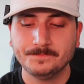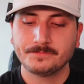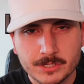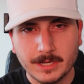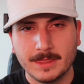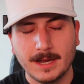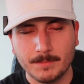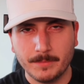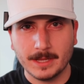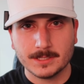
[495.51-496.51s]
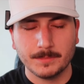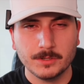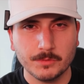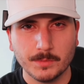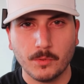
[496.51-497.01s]
Originally, I thought maybe it had something to
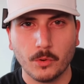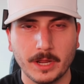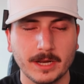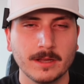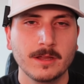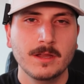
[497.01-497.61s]
do with the porting